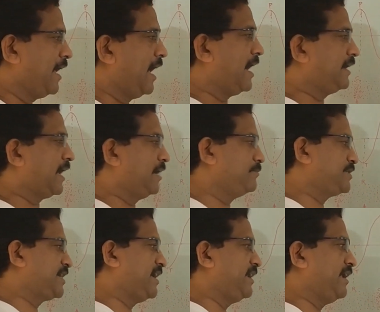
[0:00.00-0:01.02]
And I am
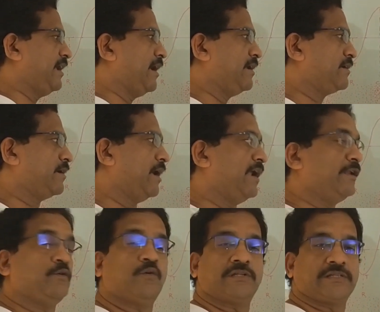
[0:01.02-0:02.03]
standing here and
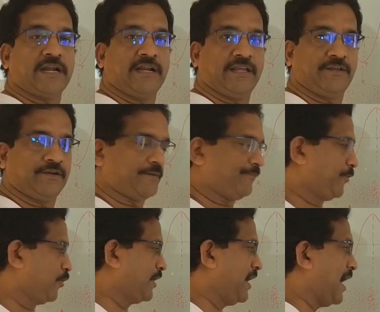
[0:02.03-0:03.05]
you are standing here,
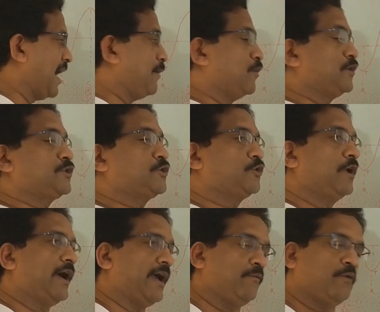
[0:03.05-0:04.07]
okay? I
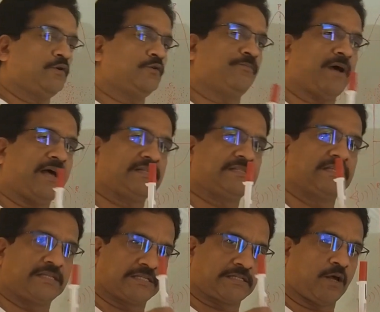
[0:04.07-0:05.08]
want to pass
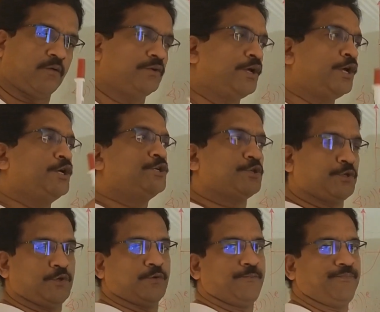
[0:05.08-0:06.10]
this sound to
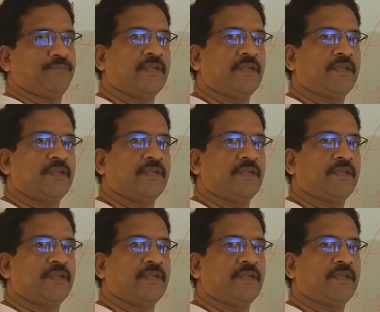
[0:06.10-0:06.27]
you.